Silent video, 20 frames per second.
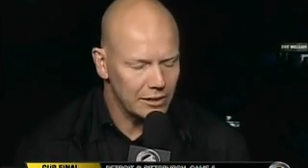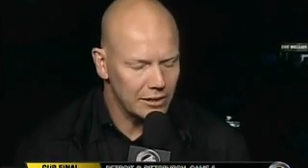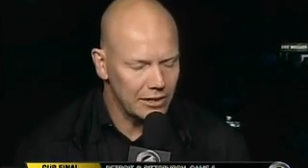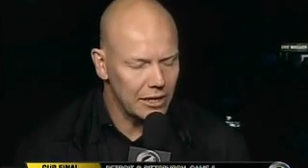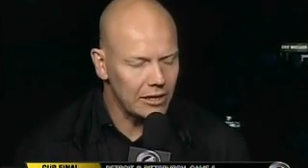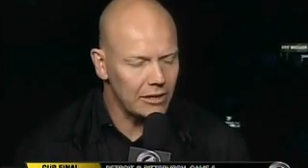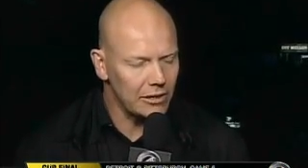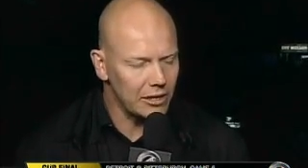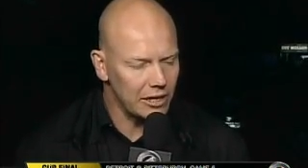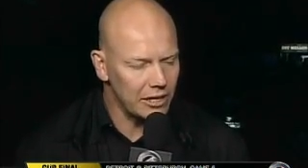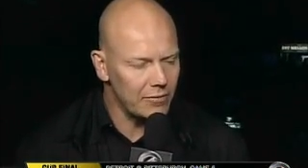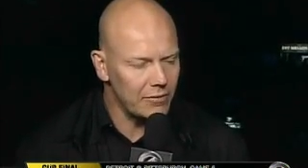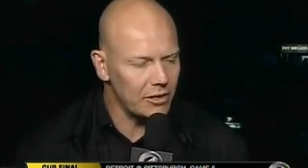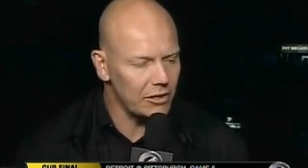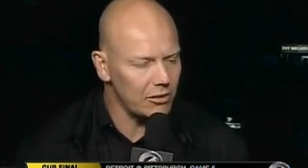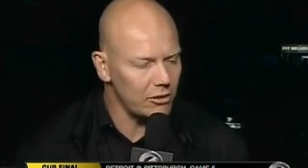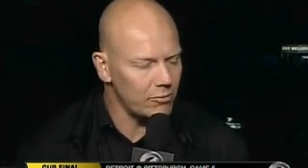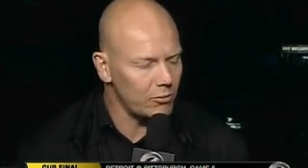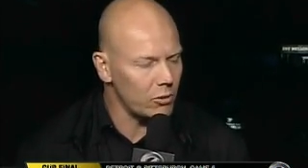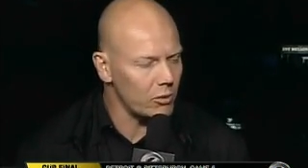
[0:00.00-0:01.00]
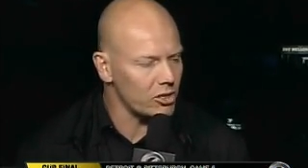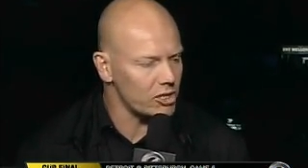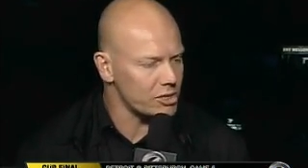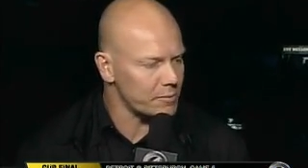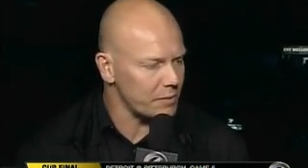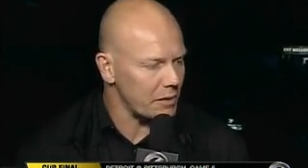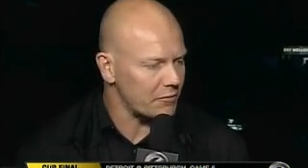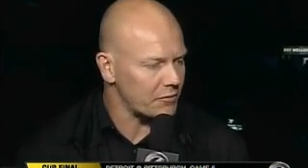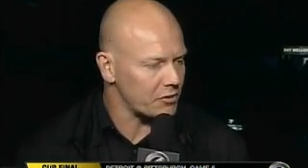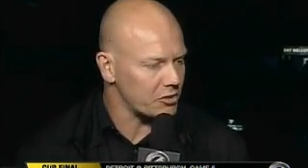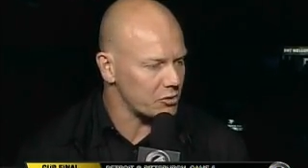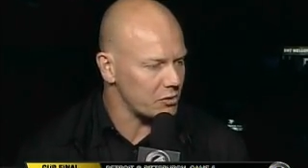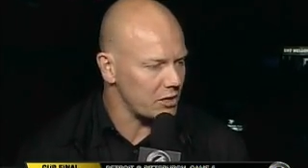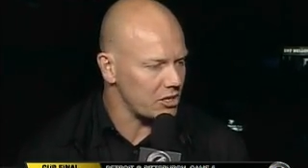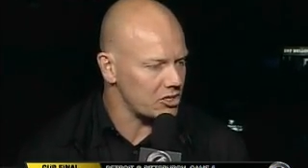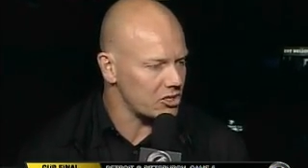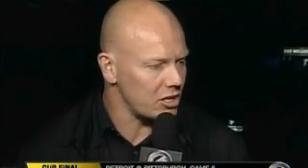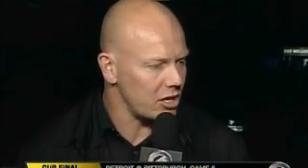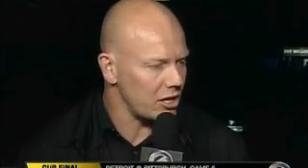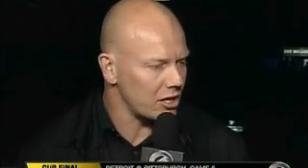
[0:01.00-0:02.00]
get even a little more respect for
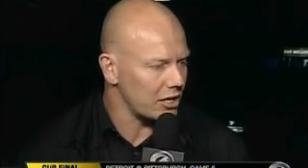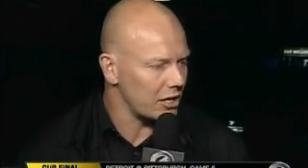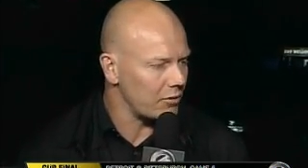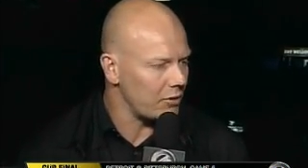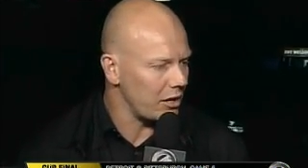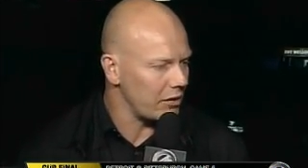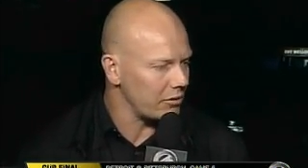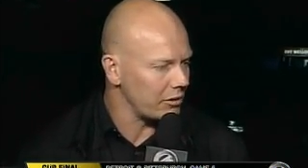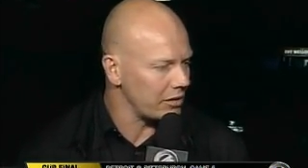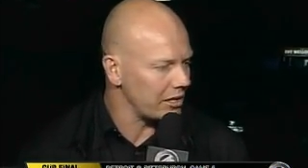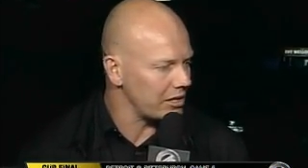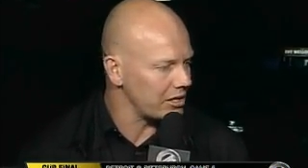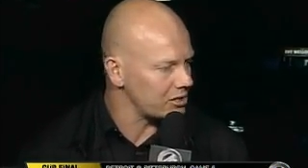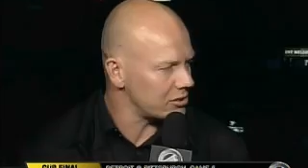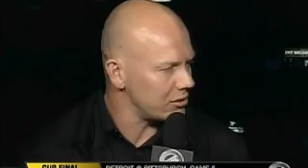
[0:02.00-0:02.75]
Swedish hockey around the league.